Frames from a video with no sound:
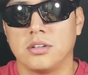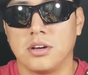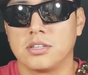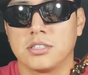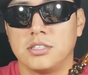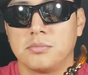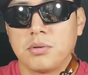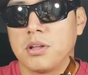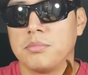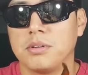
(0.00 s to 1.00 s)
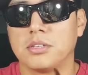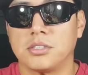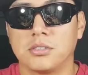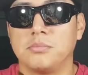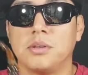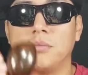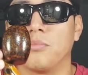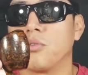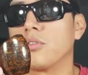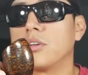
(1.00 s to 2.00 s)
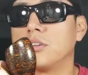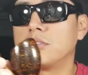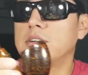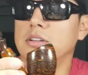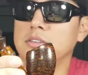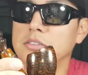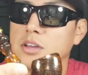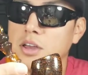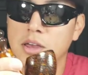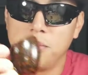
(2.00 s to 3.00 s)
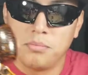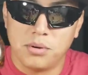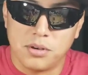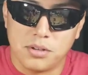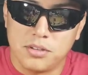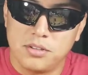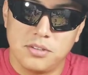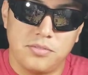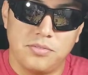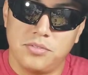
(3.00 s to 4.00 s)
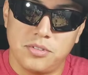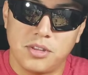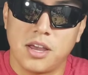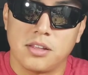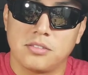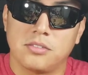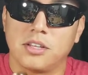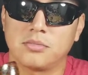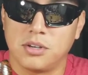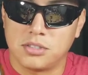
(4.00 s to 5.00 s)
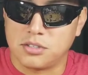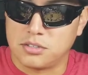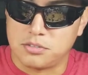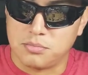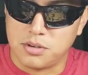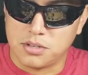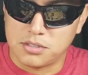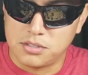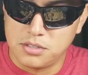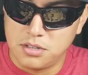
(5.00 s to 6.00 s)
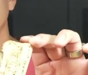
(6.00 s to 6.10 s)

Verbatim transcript: honestly, it should be more than $100, but yeah, so that's why it's